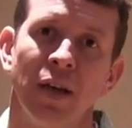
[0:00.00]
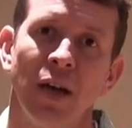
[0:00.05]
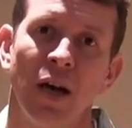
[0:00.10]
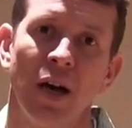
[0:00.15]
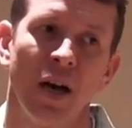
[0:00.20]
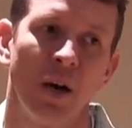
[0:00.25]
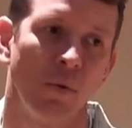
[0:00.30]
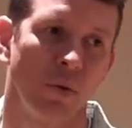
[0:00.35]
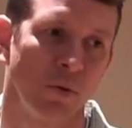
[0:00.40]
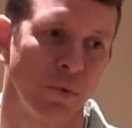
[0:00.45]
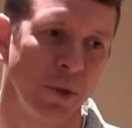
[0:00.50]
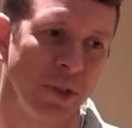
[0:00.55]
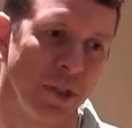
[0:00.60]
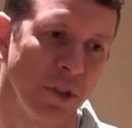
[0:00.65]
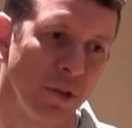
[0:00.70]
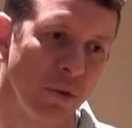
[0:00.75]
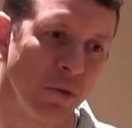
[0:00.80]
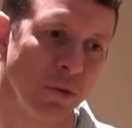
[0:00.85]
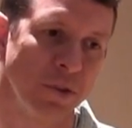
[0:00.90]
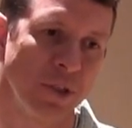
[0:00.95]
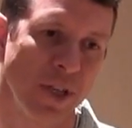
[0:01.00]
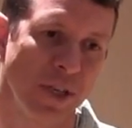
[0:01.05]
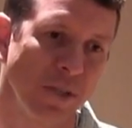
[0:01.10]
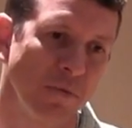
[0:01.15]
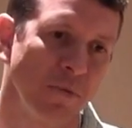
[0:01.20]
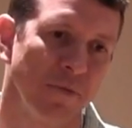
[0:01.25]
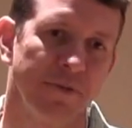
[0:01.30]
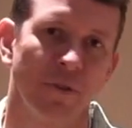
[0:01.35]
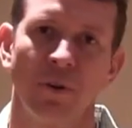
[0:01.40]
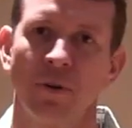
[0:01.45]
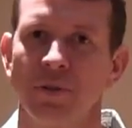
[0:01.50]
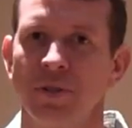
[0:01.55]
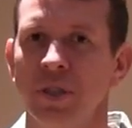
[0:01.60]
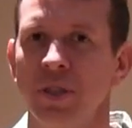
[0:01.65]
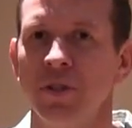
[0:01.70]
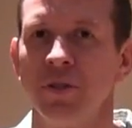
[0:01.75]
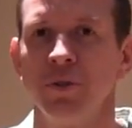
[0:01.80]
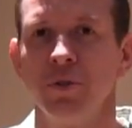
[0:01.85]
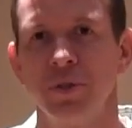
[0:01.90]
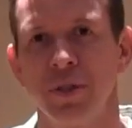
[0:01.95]
we'd read an Old Testament verse
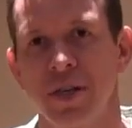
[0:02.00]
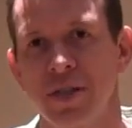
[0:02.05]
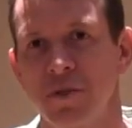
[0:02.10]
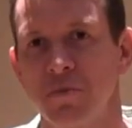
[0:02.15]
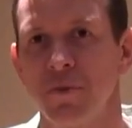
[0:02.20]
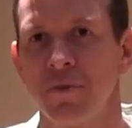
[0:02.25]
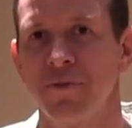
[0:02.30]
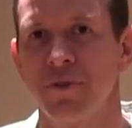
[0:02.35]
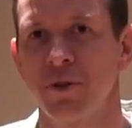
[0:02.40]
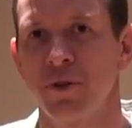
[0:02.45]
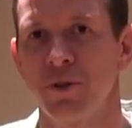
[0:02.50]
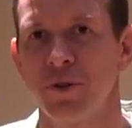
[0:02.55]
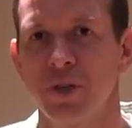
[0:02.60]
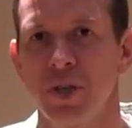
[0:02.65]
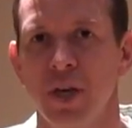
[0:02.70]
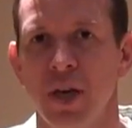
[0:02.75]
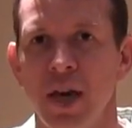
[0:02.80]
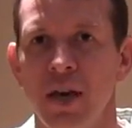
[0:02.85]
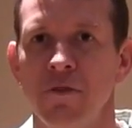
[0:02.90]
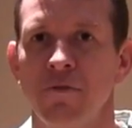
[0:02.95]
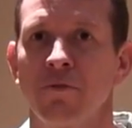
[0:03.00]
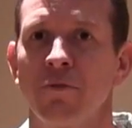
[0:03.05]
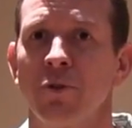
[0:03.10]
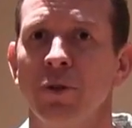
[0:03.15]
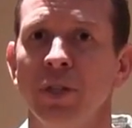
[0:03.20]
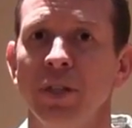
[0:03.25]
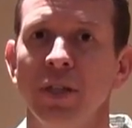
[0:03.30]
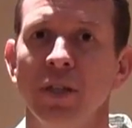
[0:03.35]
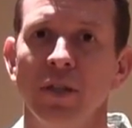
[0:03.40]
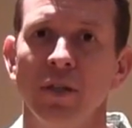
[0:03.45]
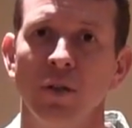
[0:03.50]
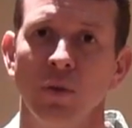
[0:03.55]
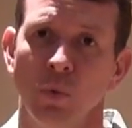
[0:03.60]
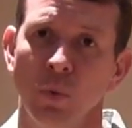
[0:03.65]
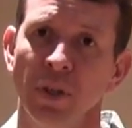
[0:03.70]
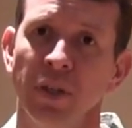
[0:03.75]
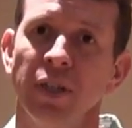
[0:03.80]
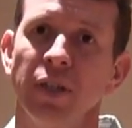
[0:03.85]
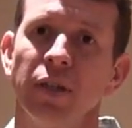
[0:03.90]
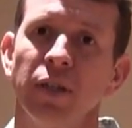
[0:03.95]
and a New Testament verse every
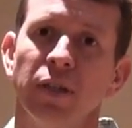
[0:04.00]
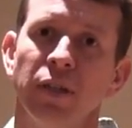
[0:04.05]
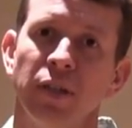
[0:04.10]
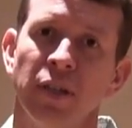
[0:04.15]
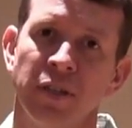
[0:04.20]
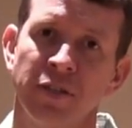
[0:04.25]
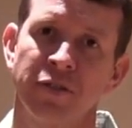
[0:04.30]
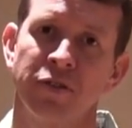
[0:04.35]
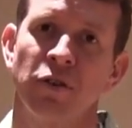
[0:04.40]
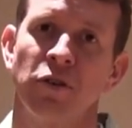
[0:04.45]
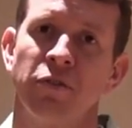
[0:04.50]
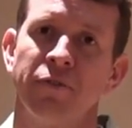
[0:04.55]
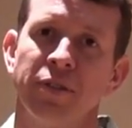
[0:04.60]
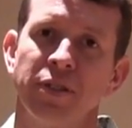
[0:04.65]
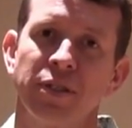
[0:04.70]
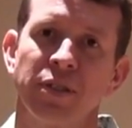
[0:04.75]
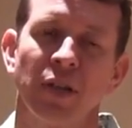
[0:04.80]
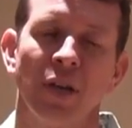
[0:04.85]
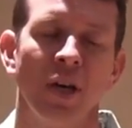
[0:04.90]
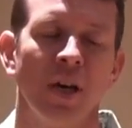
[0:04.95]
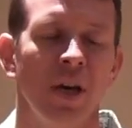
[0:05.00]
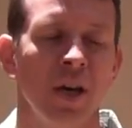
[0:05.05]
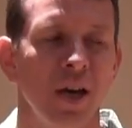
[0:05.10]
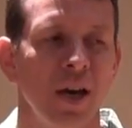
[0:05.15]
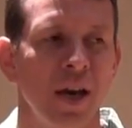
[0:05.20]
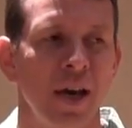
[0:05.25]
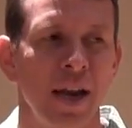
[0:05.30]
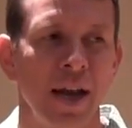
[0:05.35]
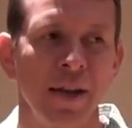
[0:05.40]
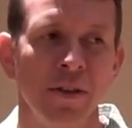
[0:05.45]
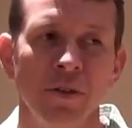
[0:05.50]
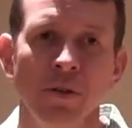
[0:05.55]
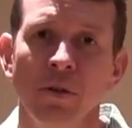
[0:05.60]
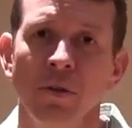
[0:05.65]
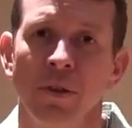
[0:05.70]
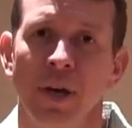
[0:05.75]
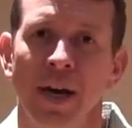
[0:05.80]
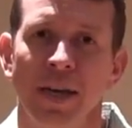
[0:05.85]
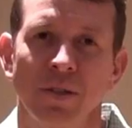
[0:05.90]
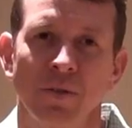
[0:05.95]
week in service. And I
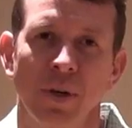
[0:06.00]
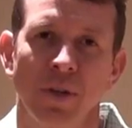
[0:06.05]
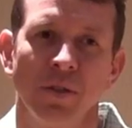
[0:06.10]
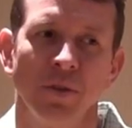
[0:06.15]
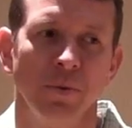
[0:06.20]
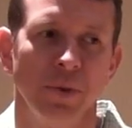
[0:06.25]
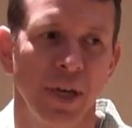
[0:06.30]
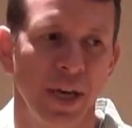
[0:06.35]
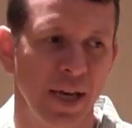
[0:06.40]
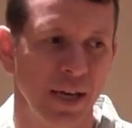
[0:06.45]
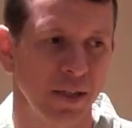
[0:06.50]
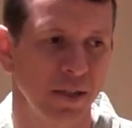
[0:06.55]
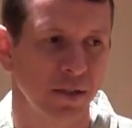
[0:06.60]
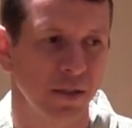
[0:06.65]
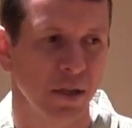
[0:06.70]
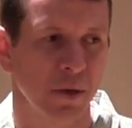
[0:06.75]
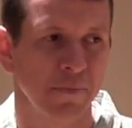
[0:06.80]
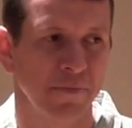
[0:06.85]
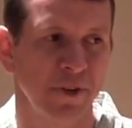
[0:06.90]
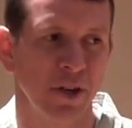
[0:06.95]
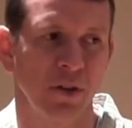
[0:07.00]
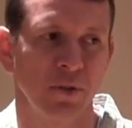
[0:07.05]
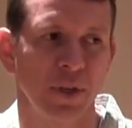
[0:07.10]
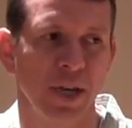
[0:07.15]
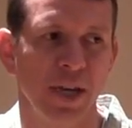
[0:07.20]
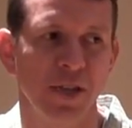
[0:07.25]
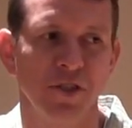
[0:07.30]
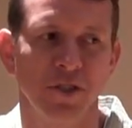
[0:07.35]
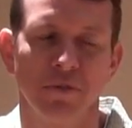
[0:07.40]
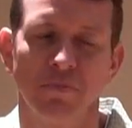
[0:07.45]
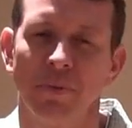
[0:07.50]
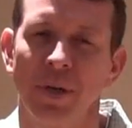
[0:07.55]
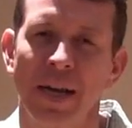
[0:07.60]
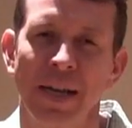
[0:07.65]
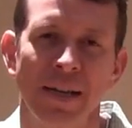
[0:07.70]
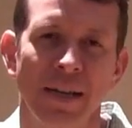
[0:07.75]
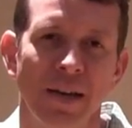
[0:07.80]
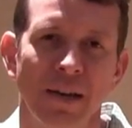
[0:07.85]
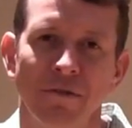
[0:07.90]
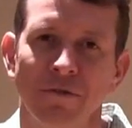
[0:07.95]
knew that, so I knew we had some foundation, but
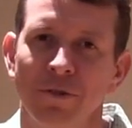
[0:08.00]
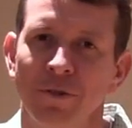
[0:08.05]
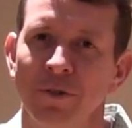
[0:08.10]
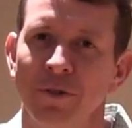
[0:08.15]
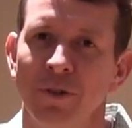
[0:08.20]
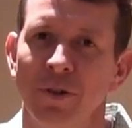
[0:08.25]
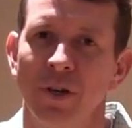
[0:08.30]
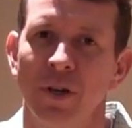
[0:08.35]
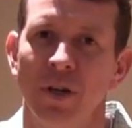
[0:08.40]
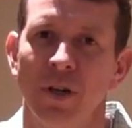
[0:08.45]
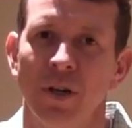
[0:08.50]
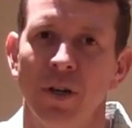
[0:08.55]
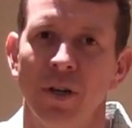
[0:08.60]
I never